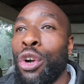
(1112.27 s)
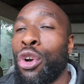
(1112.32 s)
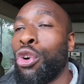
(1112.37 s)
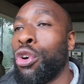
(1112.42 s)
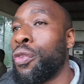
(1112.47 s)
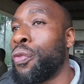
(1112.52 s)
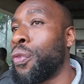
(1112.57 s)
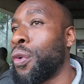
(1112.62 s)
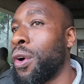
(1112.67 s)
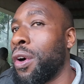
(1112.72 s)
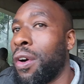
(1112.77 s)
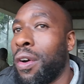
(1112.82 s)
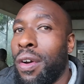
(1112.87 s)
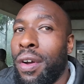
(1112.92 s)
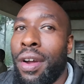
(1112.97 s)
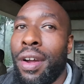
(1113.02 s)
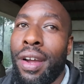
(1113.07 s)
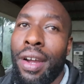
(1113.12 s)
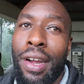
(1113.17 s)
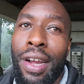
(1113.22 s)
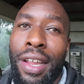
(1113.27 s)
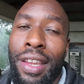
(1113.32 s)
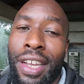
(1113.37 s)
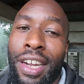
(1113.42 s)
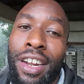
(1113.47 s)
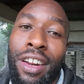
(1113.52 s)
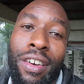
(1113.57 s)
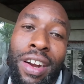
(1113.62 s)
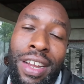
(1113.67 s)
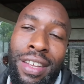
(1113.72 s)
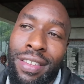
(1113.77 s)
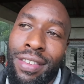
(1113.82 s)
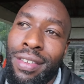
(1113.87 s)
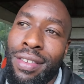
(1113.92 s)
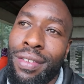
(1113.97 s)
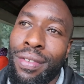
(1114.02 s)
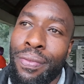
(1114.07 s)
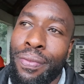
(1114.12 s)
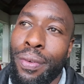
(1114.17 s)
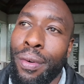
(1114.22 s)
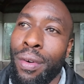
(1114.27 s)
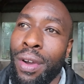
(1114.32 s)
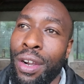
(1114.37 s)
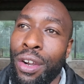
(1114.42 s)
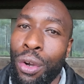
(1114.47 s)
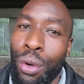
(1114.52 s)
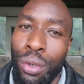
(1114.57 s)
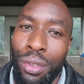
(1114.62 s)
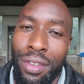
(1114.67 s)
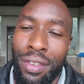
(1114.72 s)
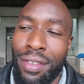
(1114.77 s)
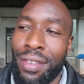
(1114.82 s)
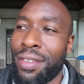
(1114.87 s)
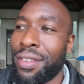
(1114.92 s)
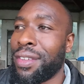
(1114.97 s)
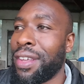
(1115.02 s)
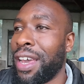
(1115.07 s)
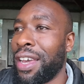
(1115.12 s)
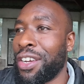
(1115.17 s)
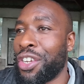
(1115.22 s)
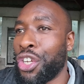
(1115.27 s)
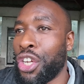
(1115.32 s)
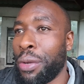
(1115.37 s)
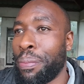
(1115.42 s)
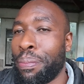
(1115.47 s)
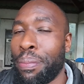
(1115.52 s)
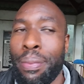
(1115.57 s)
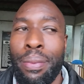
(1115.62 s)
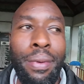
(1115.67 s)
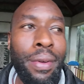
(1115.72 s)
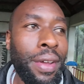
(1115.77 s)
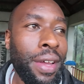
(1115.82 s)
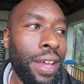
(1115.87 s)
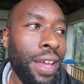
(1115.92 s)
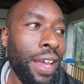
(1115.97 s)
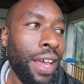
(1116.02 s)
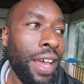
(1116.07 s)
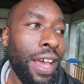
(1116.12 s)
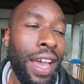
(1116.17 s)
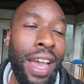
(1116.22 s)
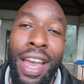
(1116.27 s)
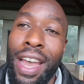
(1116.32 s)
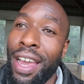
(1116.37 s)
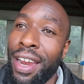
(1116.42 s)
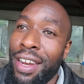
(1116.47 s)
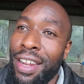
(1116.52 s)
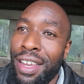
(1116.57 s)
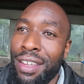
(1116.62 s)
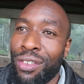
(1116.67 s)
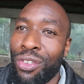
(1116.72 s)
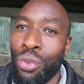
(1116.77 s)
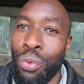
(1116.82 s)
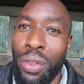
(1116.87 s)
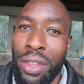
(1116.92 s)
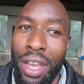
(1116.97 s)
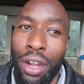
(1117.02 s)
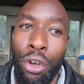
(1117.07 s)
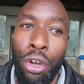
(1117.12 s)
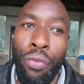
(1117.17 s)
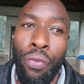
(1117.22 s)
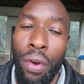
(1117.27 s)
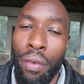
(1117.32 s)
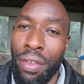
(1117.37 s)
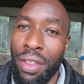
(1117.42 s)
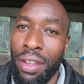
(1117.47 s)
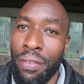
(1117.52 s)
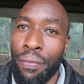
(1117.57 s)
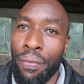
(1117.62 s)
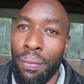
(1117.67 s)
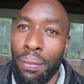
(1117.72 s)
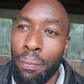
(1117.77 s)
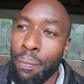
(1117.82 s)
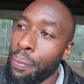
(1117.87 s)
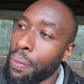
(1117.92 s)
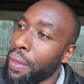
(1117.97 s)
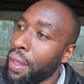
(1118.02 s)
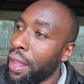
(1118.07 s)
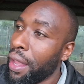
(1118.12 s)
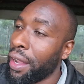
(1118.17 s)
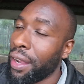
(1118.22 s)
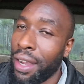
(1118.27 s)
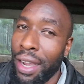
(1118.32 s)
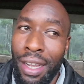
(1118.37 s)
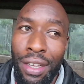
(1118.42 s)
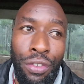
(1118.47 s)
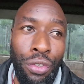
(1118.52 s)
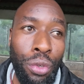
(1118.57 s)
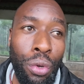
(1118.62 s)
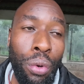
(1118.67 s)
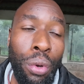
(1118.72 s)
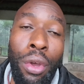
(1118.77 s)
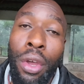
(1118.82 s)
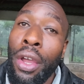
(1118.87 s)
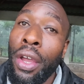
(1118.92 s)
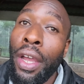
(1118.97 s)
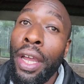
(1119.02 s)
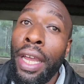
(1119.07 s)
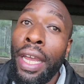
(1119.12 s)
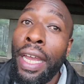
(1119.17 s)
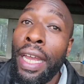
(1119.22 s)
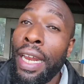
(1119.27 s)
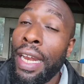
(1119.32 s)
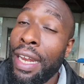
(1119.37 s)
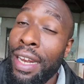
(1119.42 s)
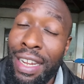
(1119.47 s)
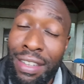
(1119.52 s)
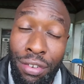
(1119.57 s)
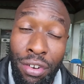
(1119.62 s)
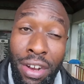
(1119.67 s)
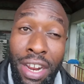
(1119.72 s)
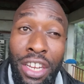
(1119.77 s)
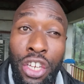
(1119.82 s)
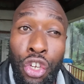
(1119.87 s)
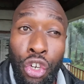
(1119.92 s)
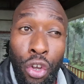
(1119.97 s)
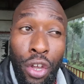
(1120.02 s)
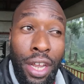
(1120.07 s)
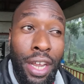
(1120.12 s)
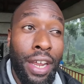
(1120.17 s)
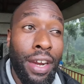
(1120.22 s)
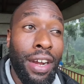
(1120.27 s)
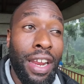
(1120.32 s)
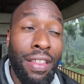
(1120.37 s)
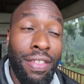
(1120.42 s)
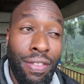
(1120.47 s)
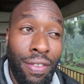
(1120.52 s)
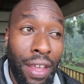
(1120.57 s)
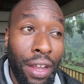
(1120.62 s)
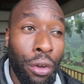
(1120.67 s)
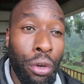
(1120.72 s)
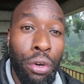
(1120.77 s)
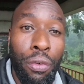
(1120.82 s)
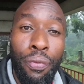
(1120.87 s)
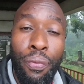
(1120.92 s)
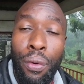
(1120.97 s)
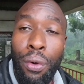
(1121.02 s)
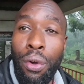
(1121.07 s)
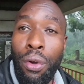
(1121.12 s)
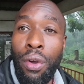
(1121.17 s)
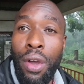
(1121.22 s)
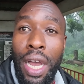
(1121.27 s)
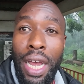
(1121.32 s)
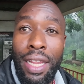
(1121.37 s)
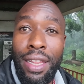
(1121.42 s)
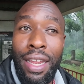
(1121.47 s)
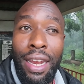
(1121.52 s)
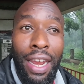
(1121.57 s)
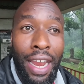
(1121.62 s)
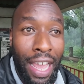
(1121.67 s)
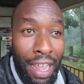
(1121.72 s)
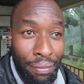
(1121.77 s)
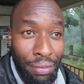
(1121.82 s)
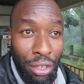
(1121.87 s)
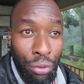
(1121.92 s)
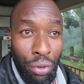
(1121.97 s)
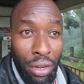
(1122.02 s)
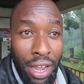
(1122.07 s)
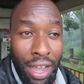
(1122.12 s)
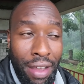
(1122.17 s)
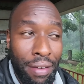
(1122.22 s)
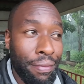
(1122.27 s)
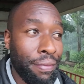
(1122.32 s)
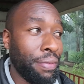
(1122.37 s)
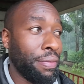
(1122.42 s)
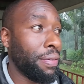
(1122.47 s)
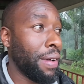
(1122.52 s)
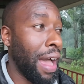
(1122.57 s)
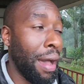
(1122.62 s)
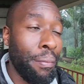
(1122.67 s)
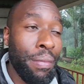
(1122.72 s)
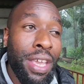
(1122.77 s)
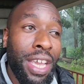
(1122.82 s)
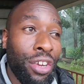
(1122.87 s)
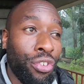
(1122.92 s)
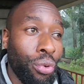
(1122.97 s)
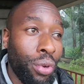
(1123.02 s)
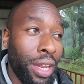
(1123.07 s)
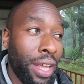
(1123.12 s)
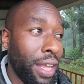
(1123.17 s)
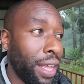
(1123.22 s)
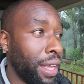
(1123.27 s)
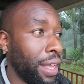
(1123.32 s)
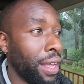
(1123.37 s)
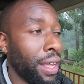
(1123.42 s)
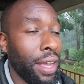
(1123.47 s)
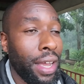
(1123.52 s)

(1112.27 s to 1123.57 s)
good for the grass for our goats and sheep, and yes, we thank God for everything, guys. So let's really enjoy. Let's thank God for the life that we have. I'm here today.